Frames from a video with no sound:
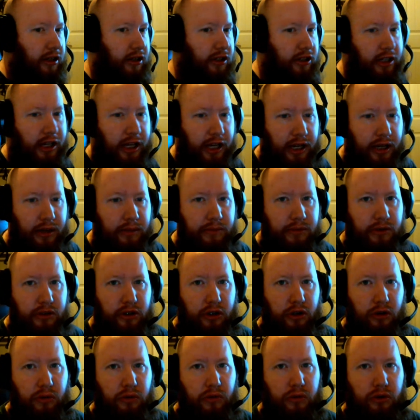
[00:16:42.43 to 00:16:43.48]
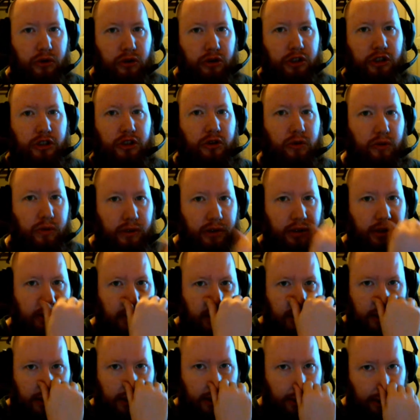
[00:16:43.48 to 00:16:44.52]
other games, or just doing
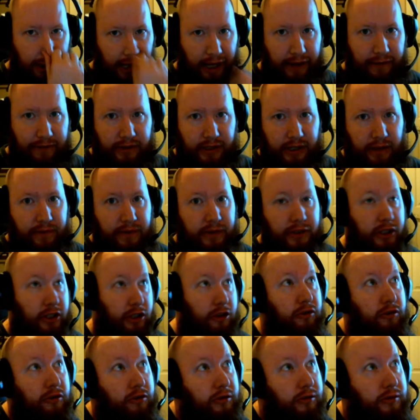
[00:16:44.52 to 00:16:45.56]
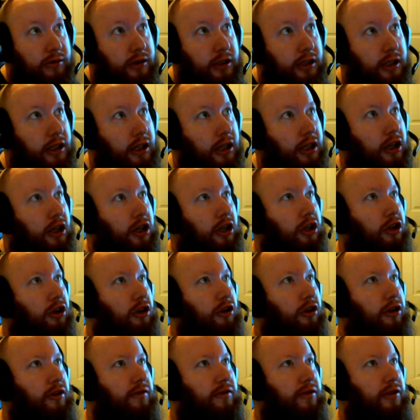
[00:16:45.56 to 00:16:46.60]
life stuff in general,
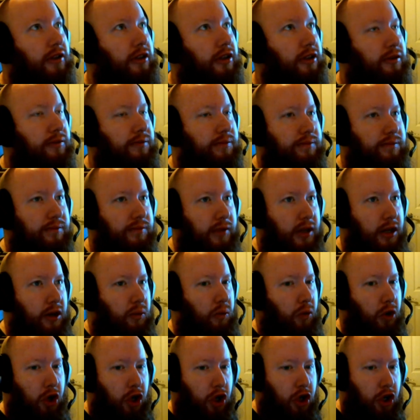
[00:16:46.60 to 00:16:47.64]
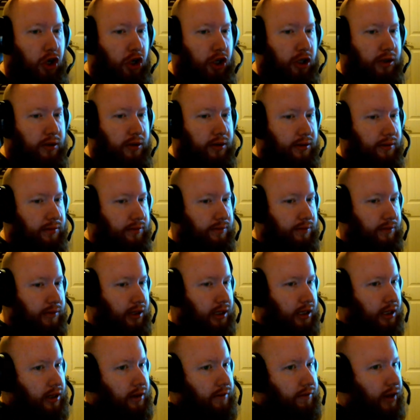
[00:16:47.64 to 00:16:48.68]
of work,
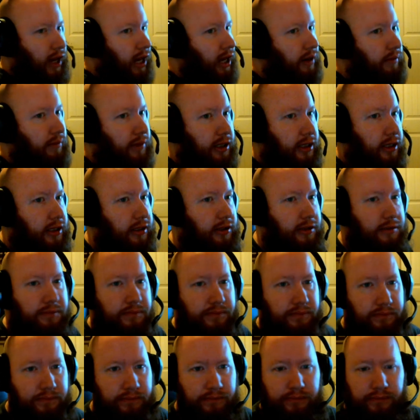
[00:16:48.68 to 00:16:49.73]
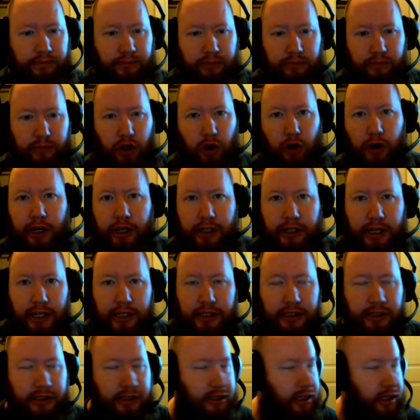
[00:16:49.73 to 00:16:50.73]
family, going on dates and